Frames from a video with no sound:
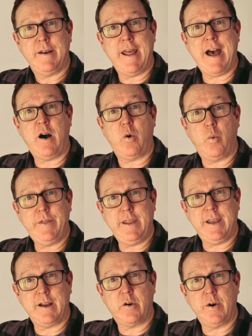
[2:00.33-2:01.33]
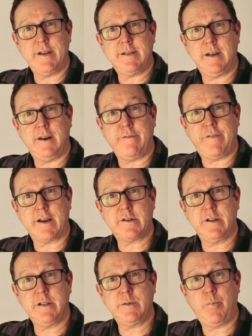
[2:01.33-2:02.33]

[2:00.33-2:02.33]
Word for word: Now, with the increase in infections,